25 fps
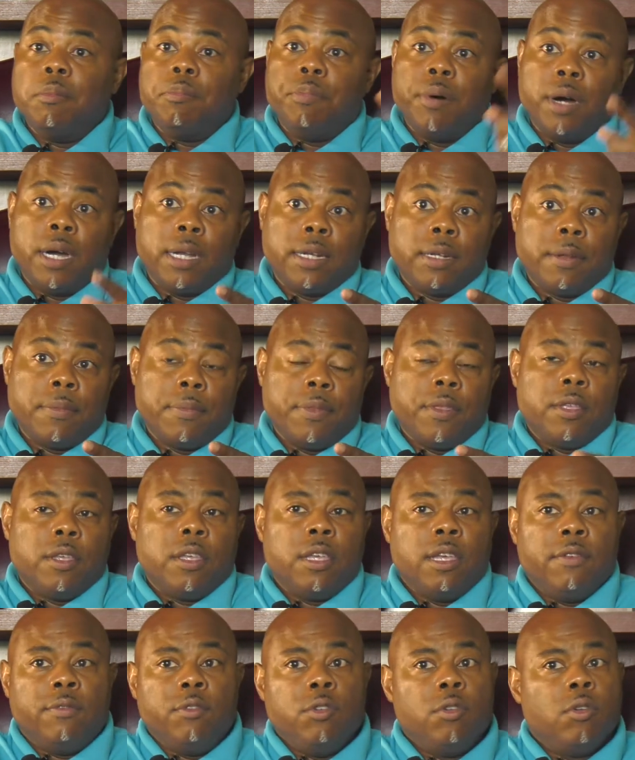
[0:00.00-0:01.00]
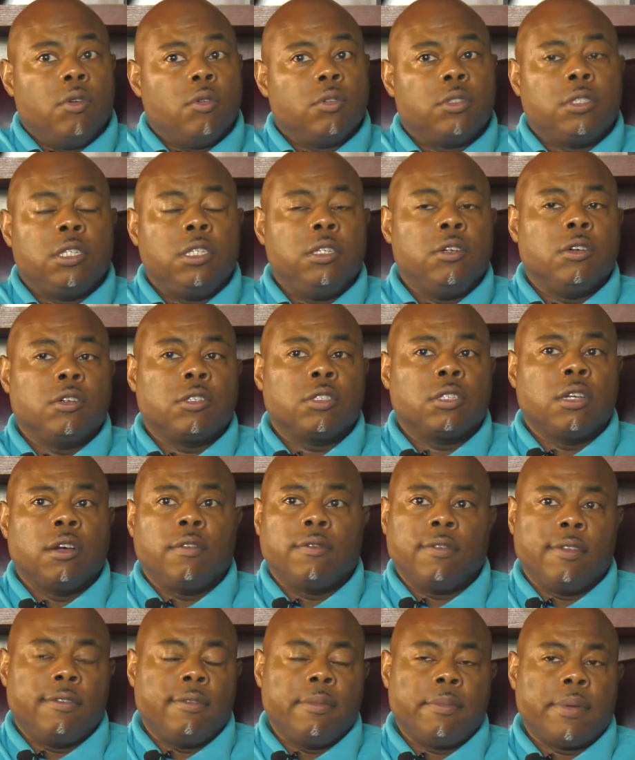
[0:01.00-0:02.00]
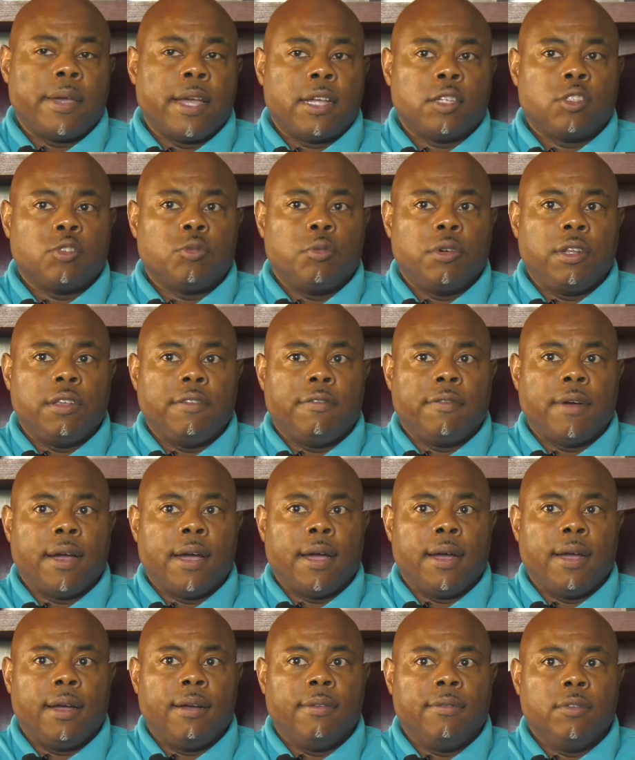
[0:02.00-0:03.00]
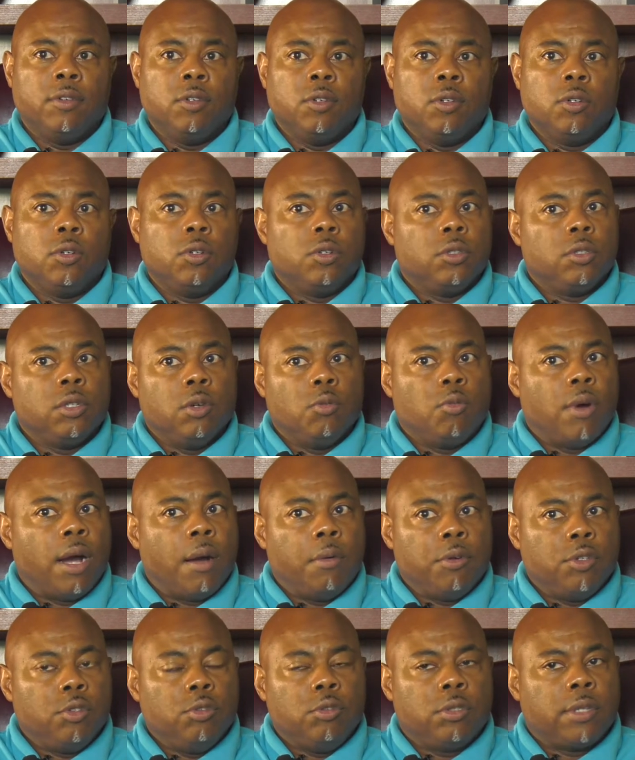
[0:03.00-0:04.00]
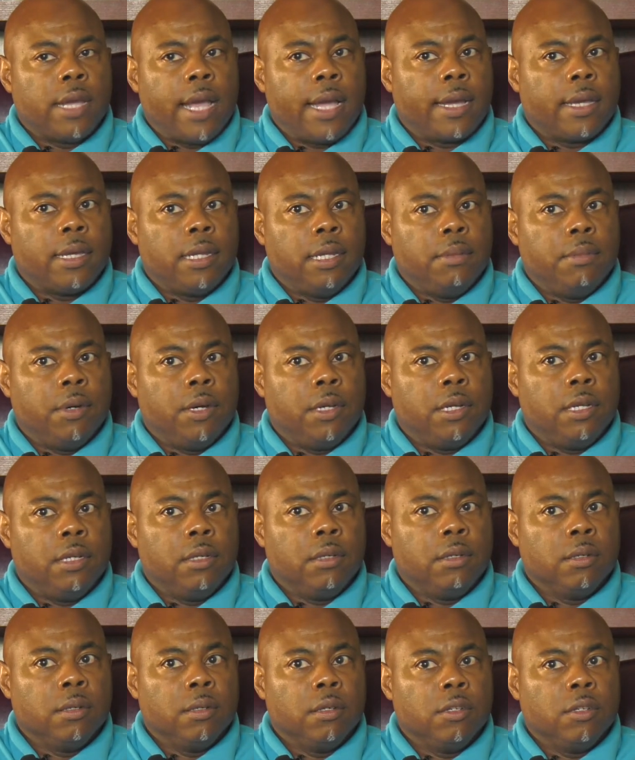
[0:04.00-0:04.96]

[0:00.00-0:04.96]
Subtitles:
But if you don't see yourself living past 25, then why would you stack any money?